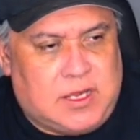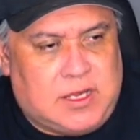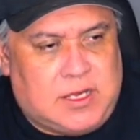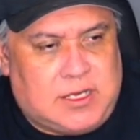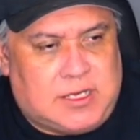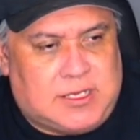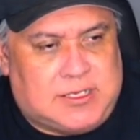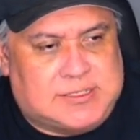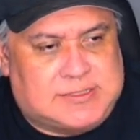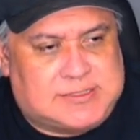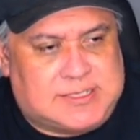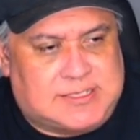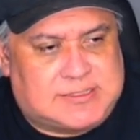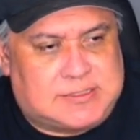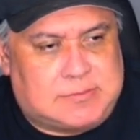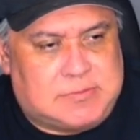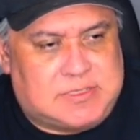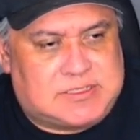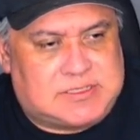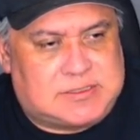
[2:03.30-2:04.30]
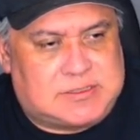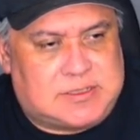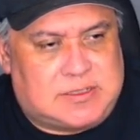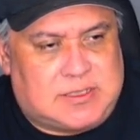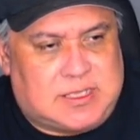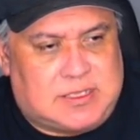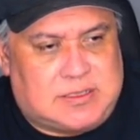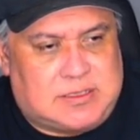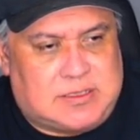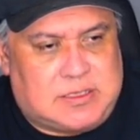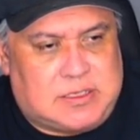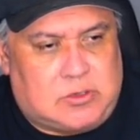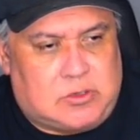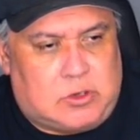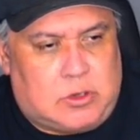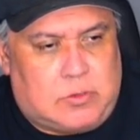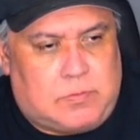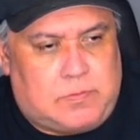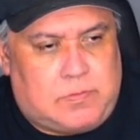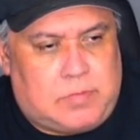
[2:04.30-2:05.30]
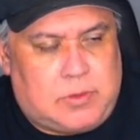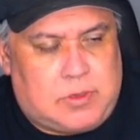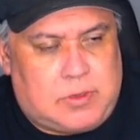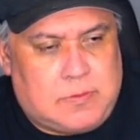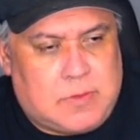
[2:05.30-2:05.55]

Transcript: in its estimates than Europe